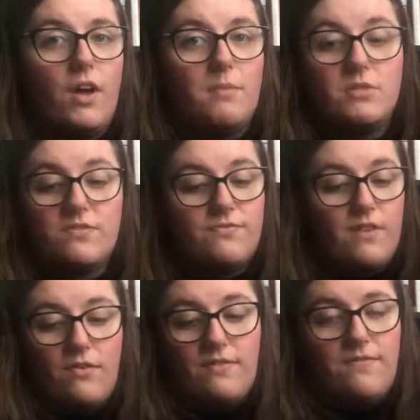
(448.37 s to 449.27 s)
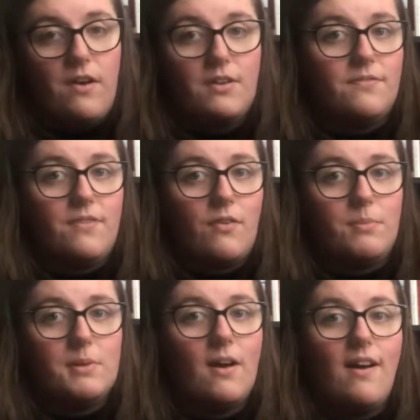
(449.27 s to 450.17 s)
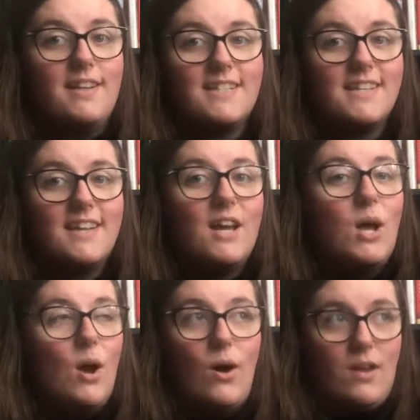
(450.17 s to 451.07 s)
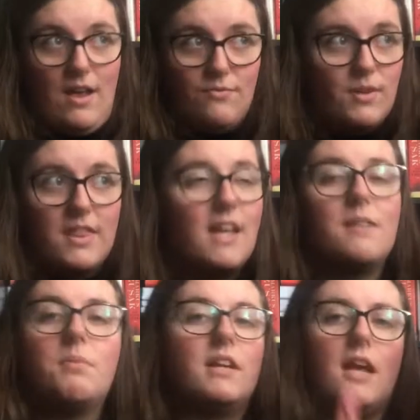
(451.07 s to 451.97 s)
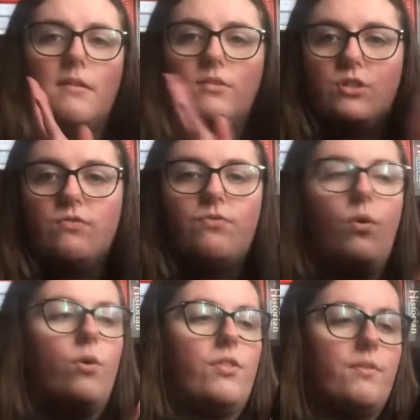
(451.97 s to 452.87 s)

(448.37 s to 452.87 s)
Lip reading: I'm just very, very, very behind on everything. But it came out June 4th.